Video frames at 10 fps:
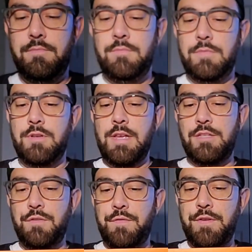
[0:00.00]
So that's
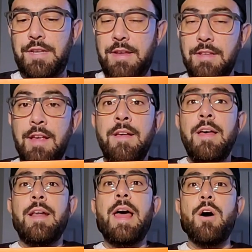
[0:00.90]
your first hint.
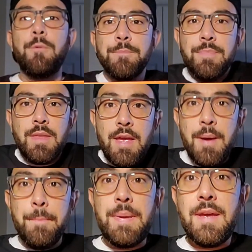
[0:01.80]
Now,
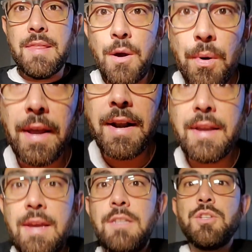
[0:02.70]
being that we're getting
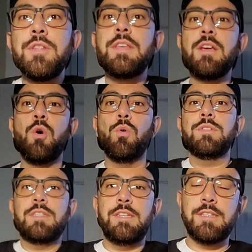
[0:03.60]
into the cold
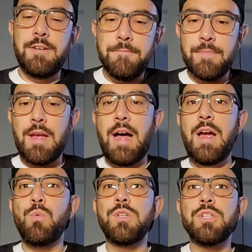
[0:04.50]
season, I
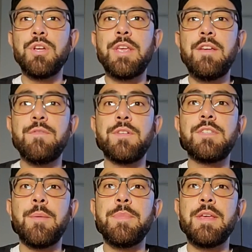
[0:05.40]
was looking for
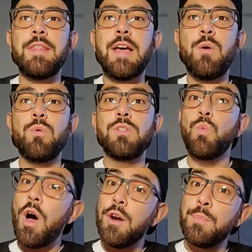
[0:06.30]
something that was
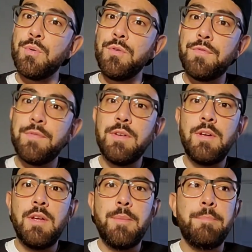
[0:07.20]
waterproof,
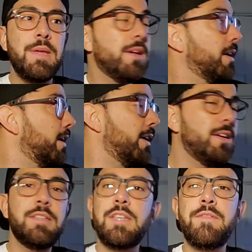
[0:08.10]

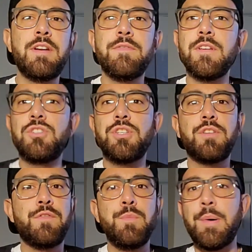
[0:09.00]
because even if there's just a
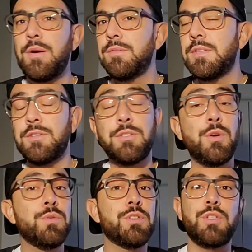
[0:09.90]
few puddles, there's no
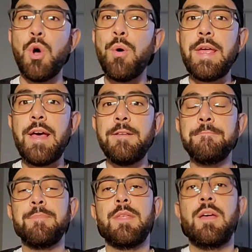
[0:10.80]
snow yet.
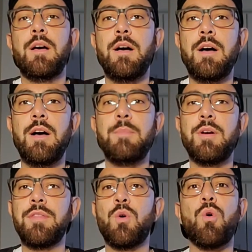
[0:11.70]
But
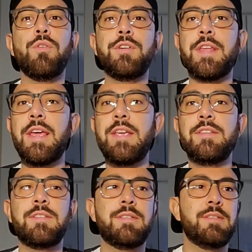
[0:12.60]
on the colder
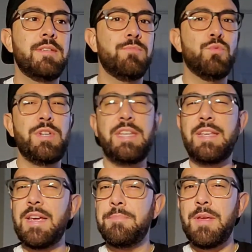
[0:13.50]
days where you
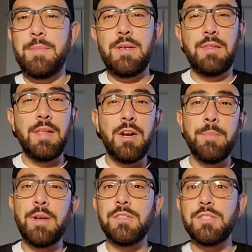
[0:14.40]
get maybe a little
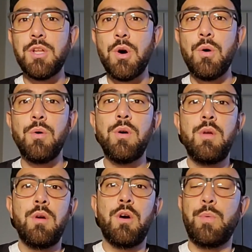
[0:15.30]
bit of snow,
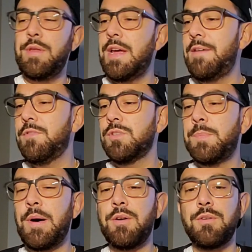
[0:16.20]
or when you have those
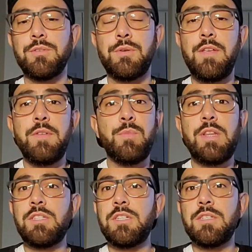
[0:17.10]
puddles, or even when
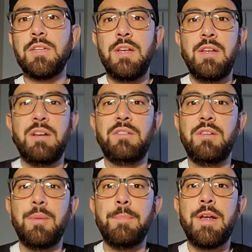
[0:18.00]
it's just a
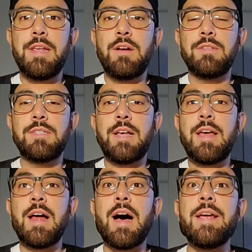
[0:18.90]
little muddy
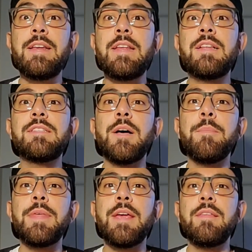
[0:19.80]
outside, I needed
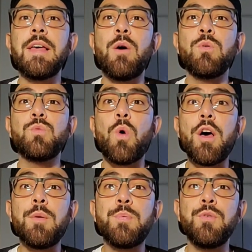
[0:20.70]
something that was
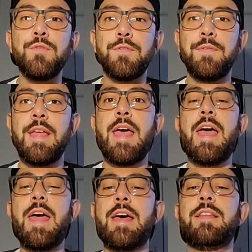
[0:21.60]
waterproof.
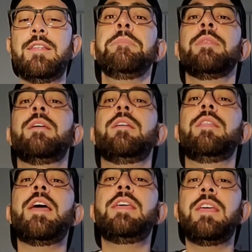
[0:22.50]
And
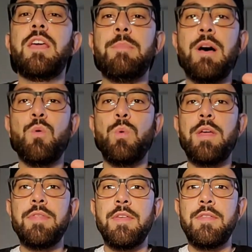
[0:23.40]
Nike came out
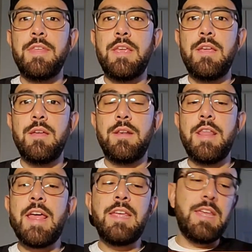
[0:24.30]
with the
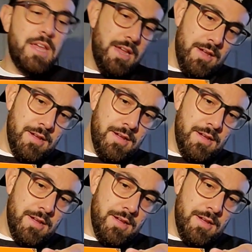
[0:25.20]
Nike,